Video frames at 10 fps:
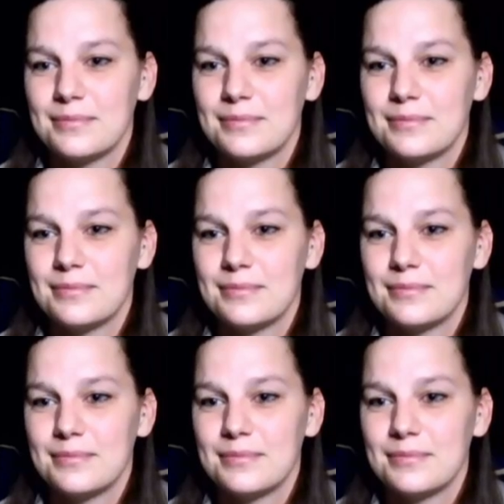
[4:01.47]

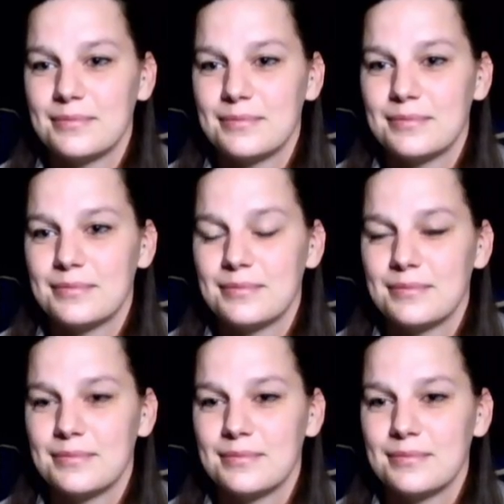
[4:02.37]

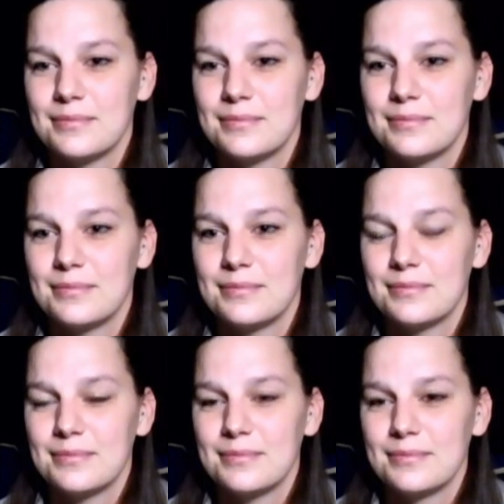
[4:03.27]

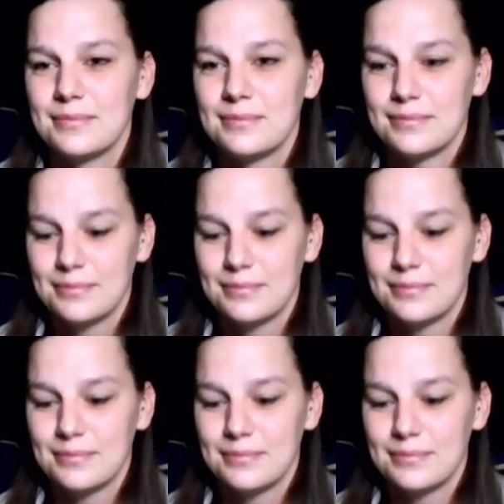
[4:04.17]
This person isn't speaking.